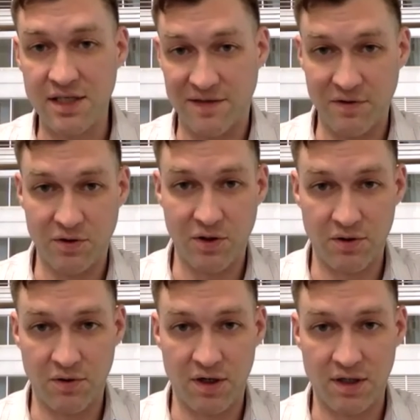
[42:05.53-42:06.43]
If you go
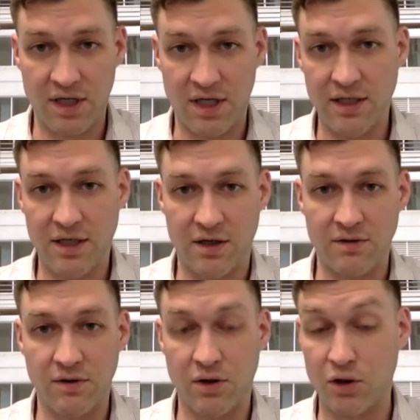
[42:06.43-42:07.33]
to
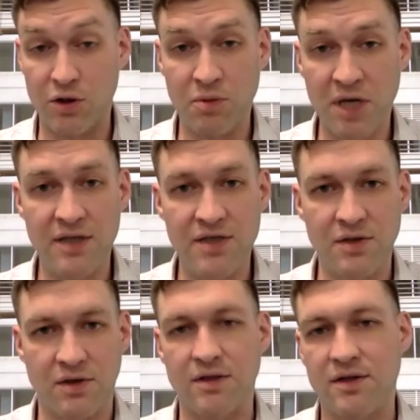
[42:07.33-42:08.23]
our Learn page
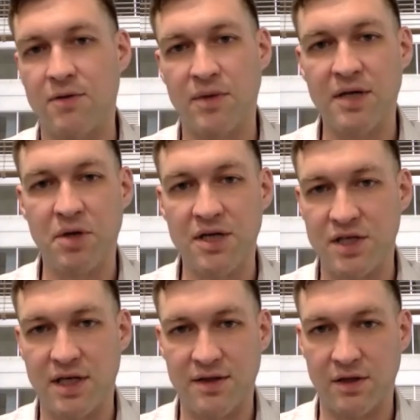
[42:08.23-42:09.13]
or the main page
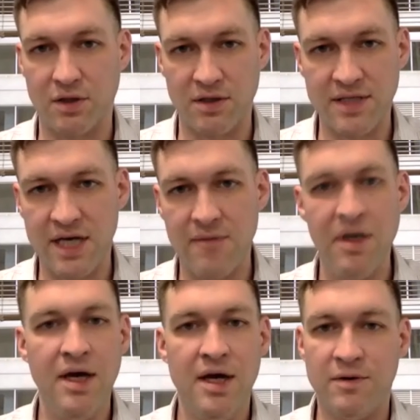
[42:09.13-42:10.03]
and hit the Learn tab,
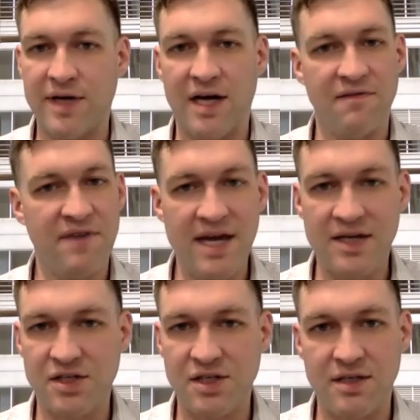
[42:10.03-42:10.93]
we've got fact
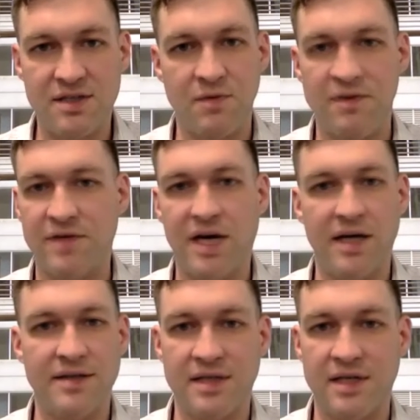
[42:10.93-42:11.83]
sheets, we've
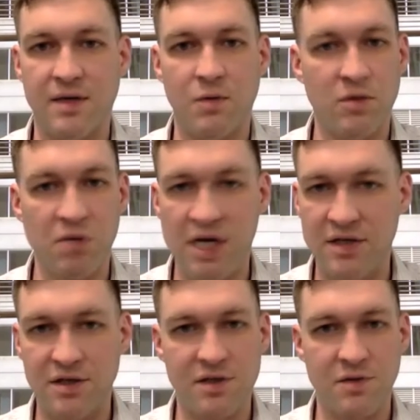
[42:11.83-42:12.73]
got
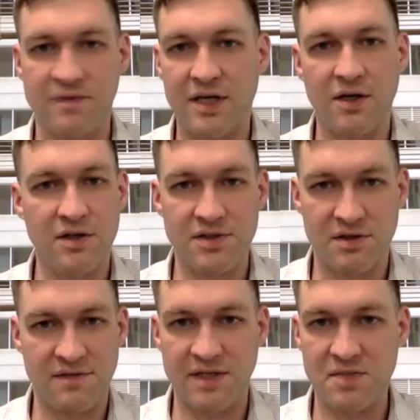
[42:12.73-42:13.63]
one-pagers, we've got all
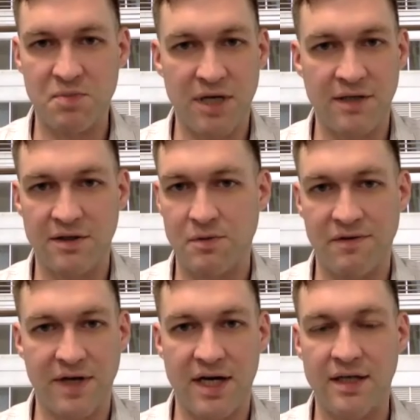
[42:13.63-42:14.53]
sorts of explainers,
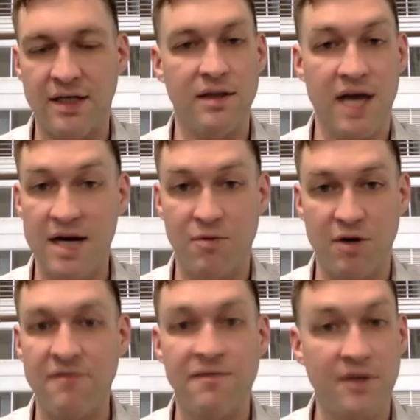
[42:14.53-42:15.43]
we've got a
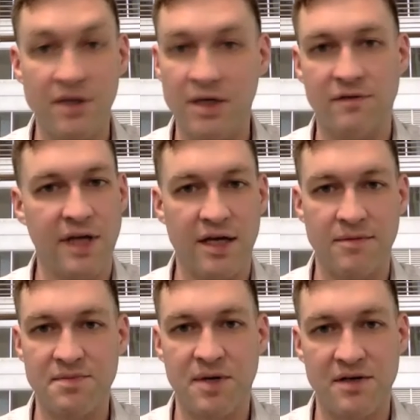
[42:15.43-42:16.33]
library full of
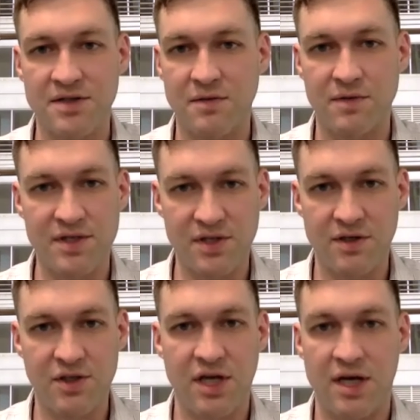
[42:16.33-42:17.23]
cannabis policy
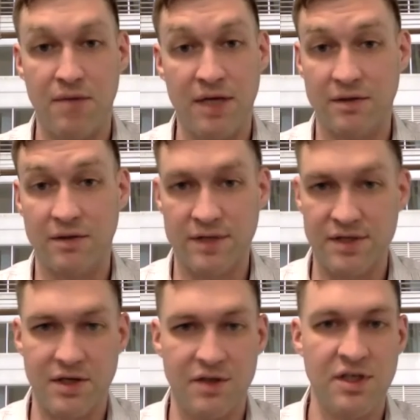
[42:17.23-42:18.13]
research and medical
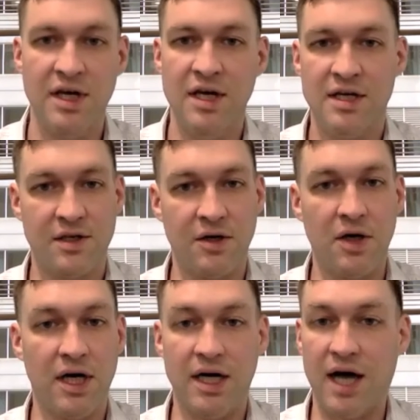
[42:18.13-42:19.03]
research.
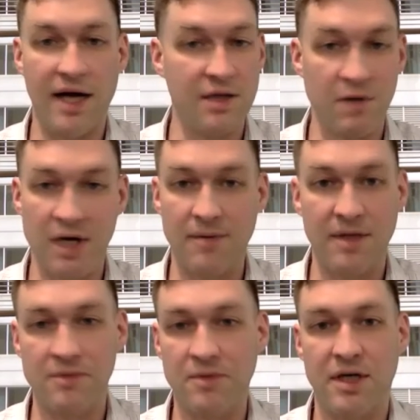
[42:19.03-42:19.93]
So I highly
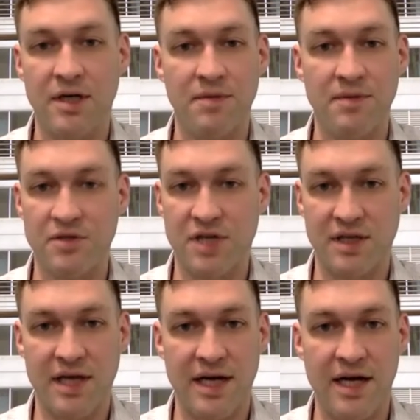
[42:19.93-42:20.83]
recommend people check
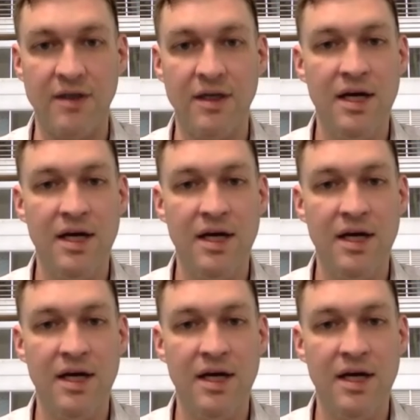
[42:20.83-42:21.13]
that out.